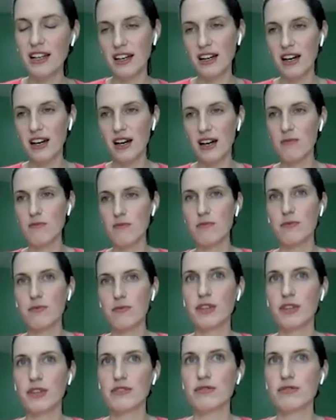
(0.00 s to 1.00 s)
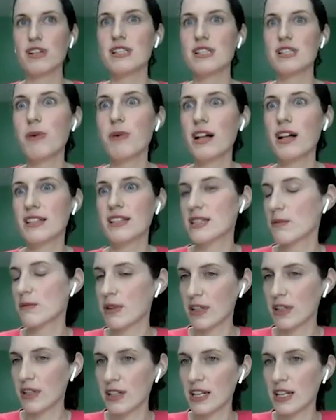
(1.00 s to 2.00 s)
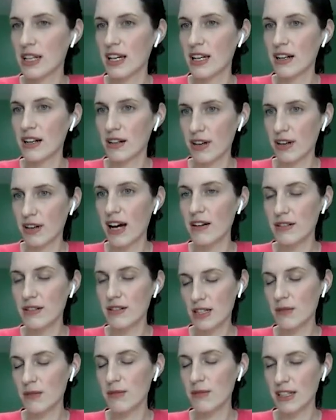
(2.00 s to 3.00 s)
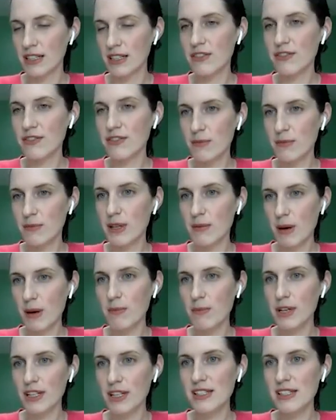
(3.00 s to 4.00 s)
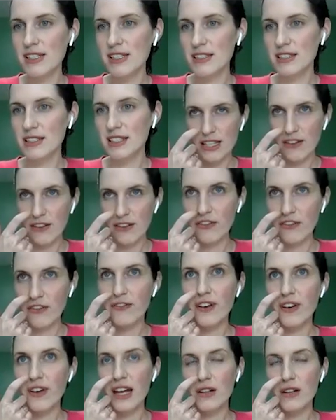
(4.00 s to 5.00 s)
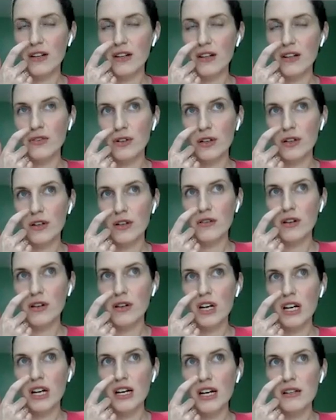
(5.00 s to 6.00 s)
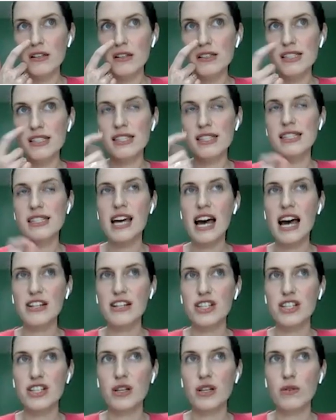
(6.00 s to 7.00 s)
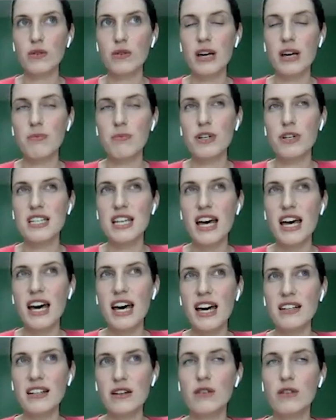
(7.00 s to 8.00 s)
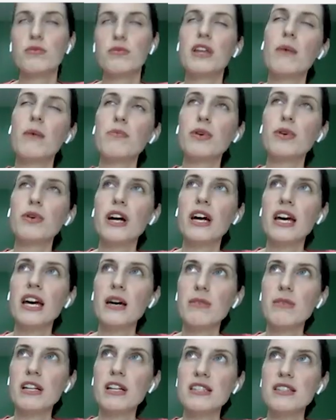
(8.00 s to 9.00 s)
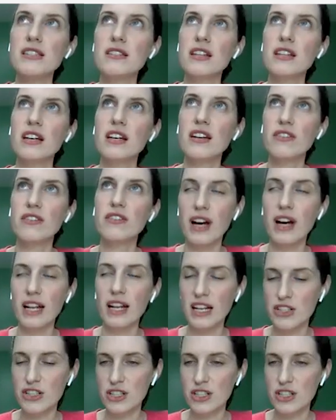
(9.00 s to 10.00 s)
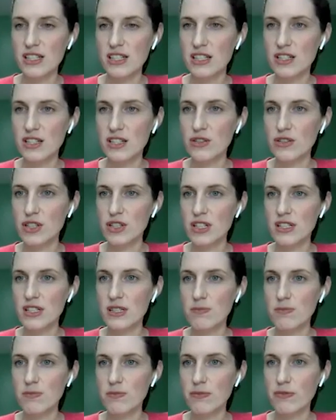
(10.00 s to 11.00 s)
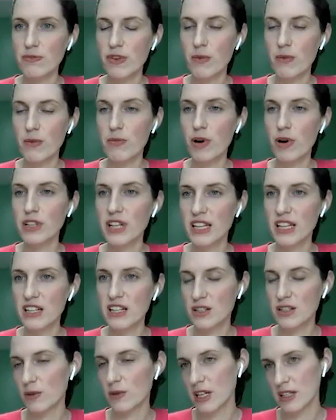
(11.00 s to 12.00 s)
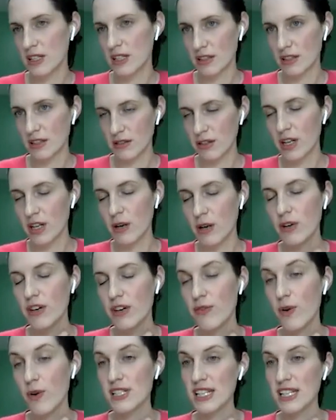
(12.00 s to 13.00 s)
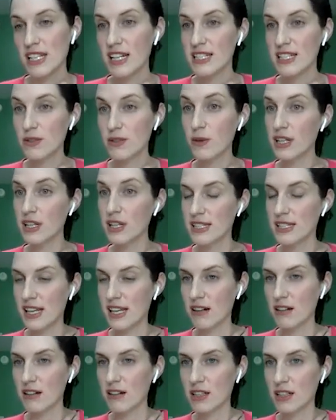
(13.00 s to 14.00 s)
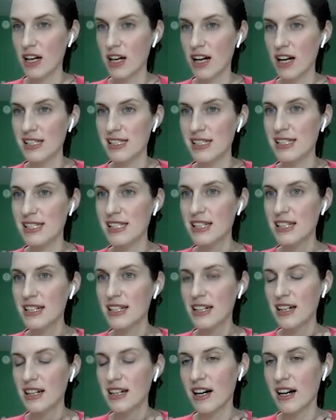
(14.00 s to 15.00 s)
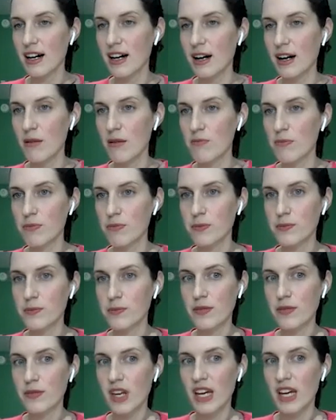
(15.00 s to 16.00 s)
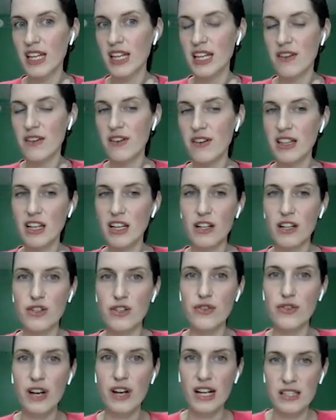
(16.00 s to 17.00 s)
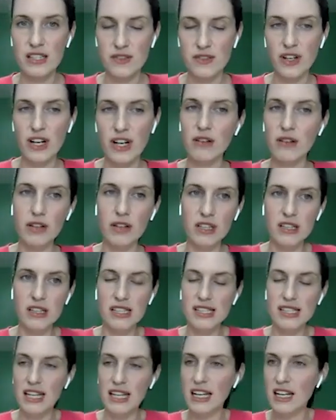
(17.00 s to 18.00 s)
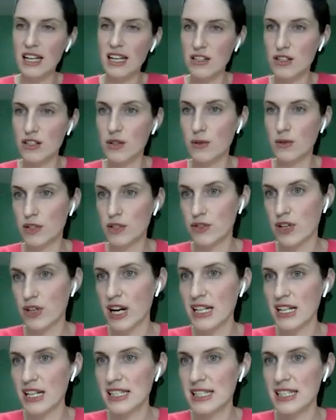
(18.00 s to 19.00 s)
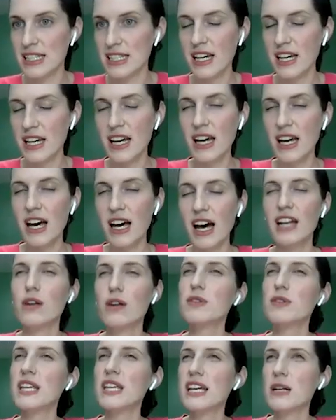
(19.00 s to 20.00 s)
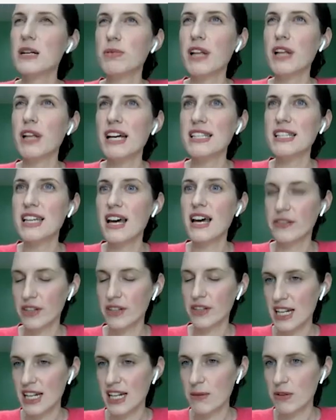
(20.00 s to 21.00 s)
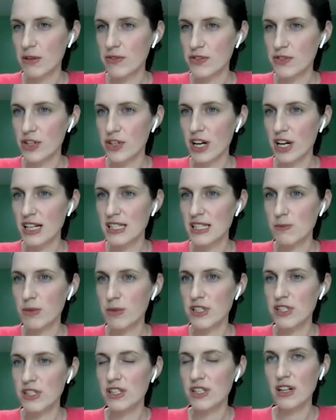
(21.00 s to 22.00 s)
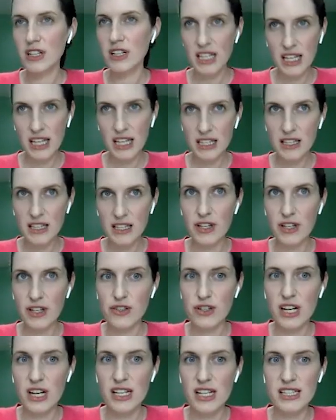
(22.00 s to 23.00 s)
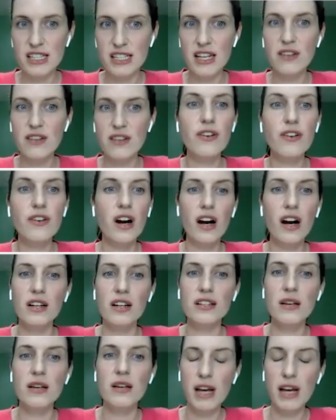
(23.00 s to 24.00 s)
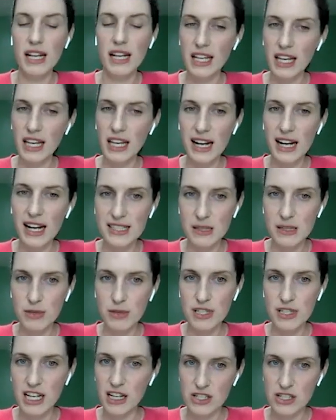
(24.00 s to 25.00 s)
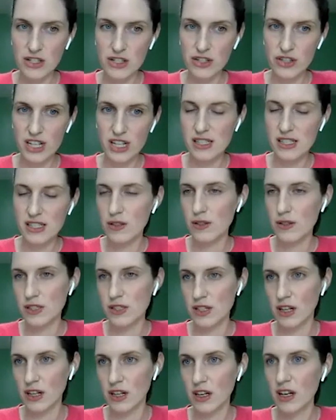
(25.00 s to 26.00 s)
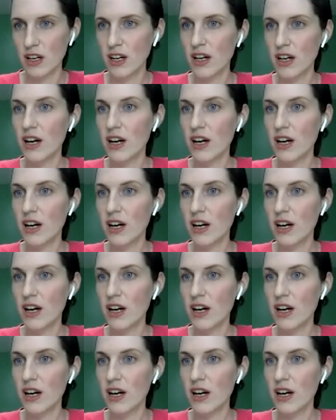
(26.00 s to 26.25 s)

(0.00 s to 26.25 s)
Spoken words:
the responsibility around among the family members. There's a federal statute that prohibits financial institutions from pulling the due on, or enforcing a due on sale clause in the event that you're transferring real estate into a trust. I don't think it applies to every type of trust, but certainly a living trust, and for the Medicaid Asset Protection Trust, those are